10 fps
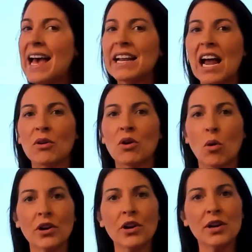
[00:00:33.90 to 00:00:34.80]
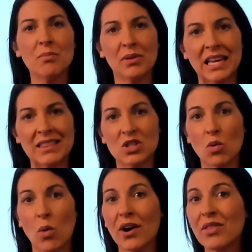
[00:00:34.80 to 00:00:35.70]
Now, in order to complete the
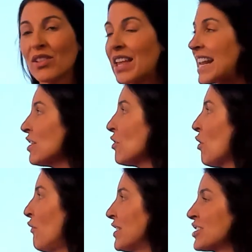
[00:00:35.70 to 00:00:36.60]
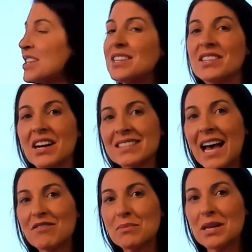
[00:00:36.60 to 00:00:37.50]
square, the leading coefficient does
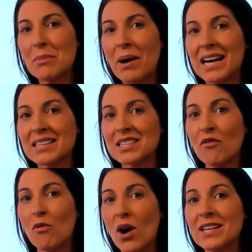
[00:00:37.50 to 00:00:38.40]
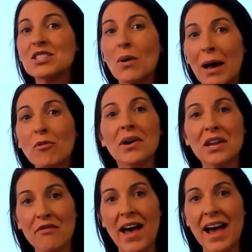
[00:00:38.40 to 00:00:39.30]
have to be a positive 1, so I'm going to
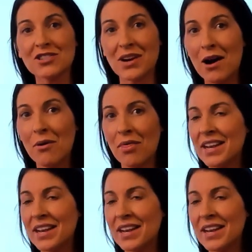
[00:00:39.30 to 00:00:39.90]
factor out the